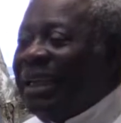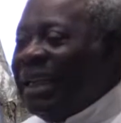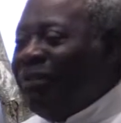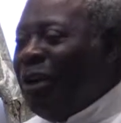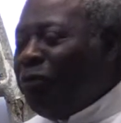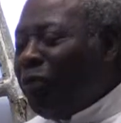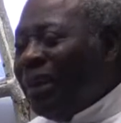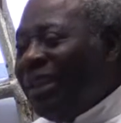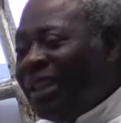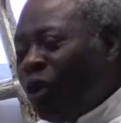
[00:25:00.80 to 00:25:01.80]
If the
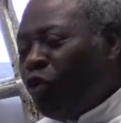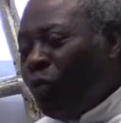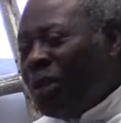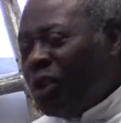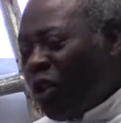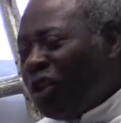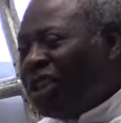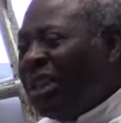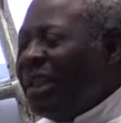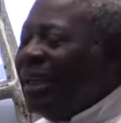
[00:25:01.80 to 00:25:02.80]
foundation could be
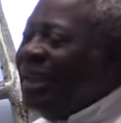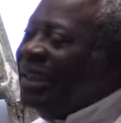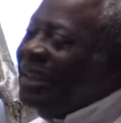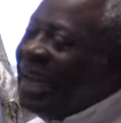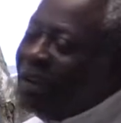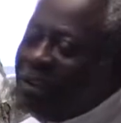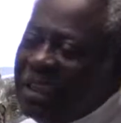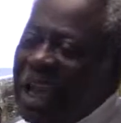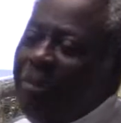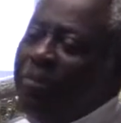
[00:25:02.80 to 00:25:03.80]
such, now tell